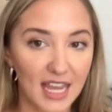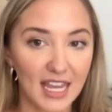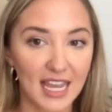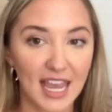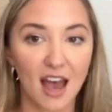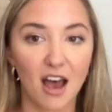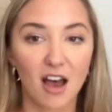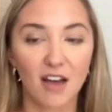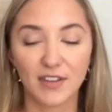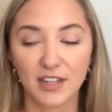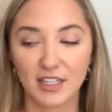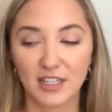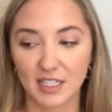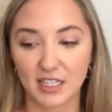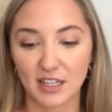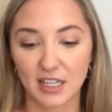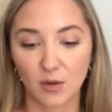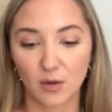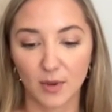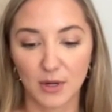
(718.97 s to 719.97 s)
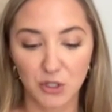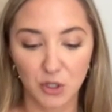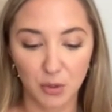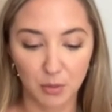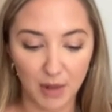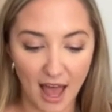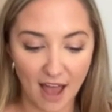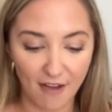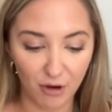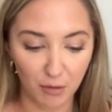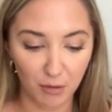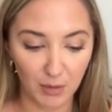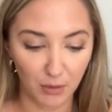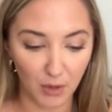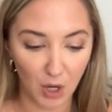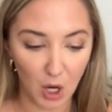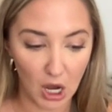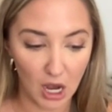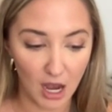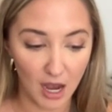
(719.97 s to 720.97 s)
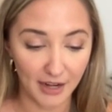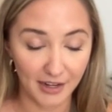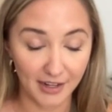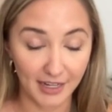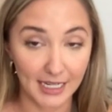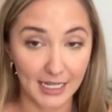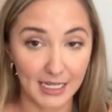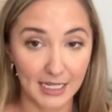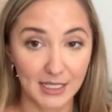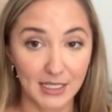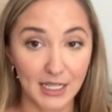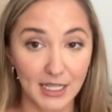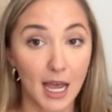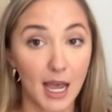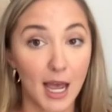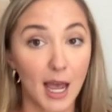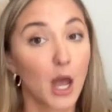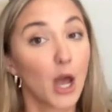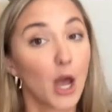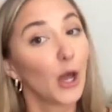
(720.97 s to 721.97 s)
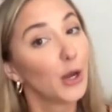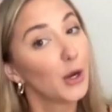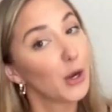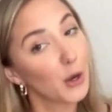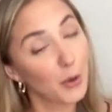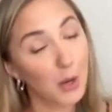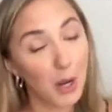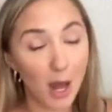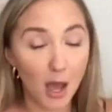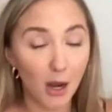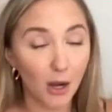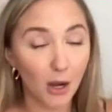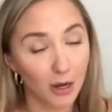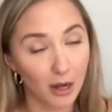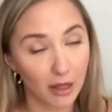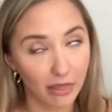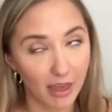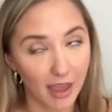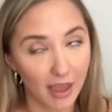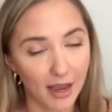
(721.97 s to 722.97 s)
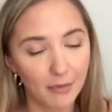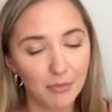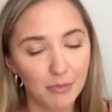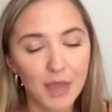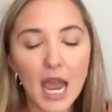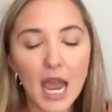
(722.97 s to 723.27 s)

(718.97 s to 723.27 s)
Yeah, obviously the original platform we were on is uh, a no longer a thing,